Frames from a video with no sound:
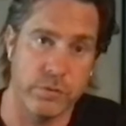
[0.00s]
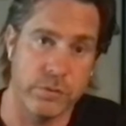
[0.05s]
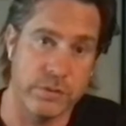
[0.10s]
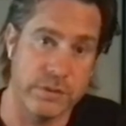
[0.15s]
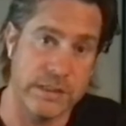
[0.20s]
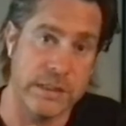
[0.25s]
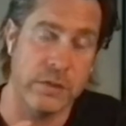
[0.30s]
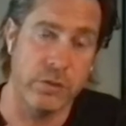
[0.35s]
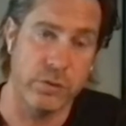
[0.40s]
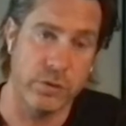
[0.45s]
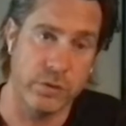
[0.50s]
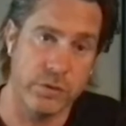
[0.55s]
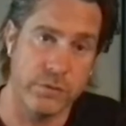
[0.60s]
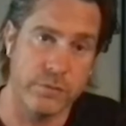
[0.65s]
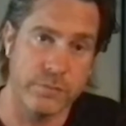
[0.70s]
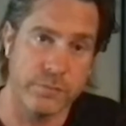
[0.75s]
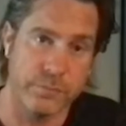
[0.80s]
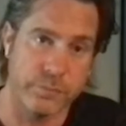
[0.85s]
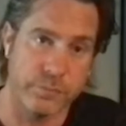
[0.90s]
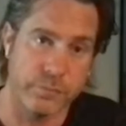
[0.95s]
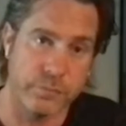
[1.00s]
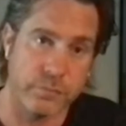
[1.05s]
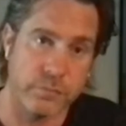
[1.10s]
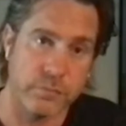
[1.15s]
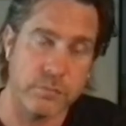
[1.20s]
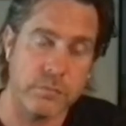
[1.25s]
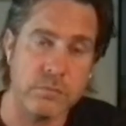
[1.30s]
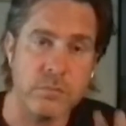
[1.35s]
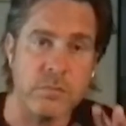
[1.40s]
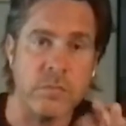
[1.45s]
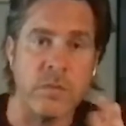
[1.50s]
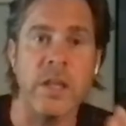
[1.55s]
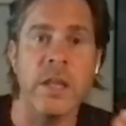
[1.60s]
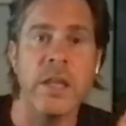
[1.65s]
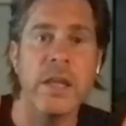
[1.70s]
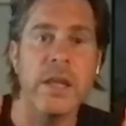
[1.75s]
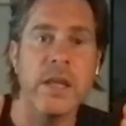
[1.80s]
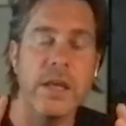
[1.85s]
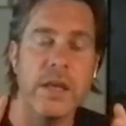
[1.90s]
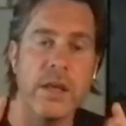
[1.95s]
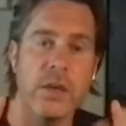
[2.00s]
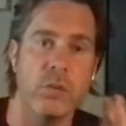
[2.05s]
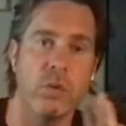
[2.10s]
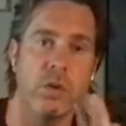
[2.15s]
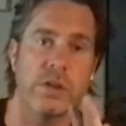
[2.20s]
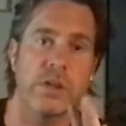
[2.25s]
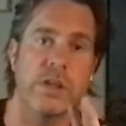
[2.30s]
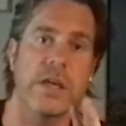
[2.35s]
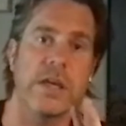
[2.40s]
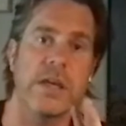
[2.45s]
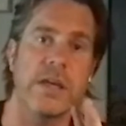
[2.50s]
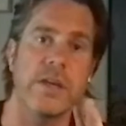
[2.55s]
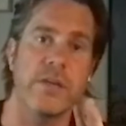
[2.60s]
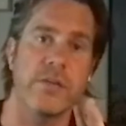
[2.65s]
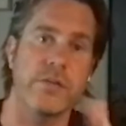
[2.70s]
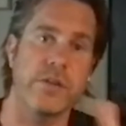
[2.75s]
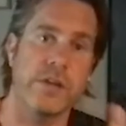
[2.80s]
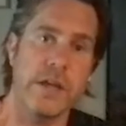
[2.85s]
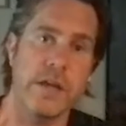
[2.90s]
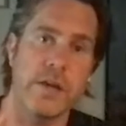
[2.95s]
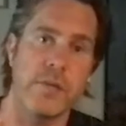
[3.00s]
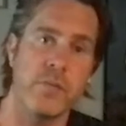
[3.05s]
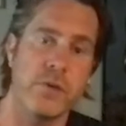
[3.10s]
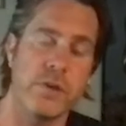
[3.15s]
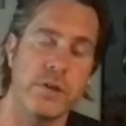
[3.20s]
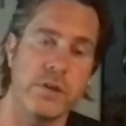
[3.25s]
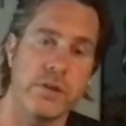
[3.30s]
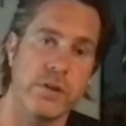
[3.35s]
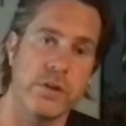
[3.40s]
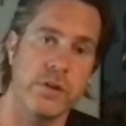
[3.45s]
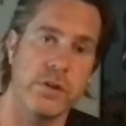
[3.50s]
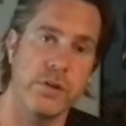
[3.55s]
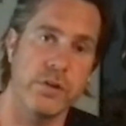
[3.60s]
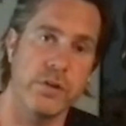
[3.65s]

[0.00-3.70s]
sound, what kind of camera